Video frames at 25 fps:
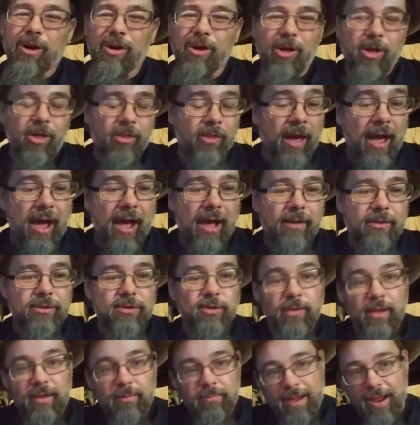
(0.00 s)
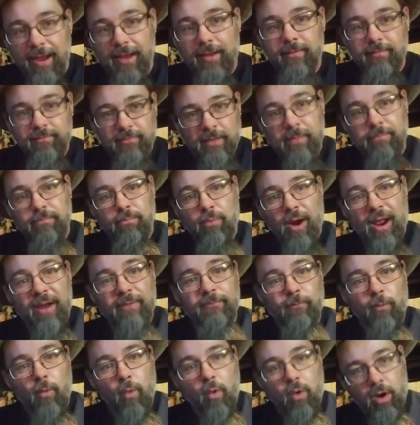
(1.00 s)
and all that. So they
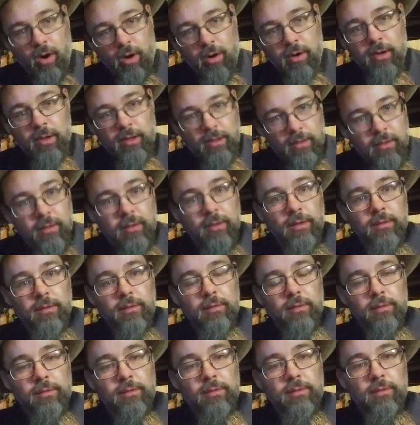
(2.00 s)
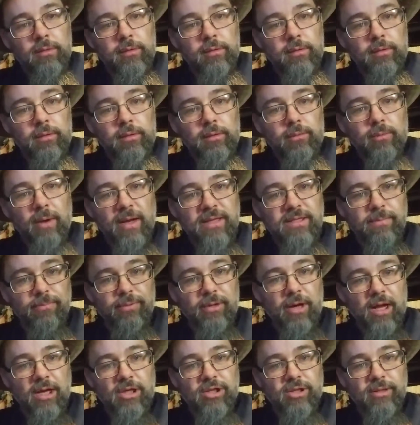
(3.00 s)
bred for resin
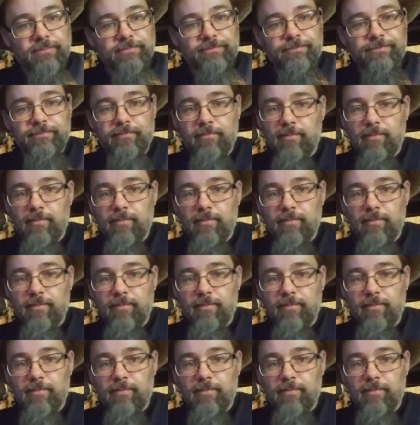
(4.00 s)
production.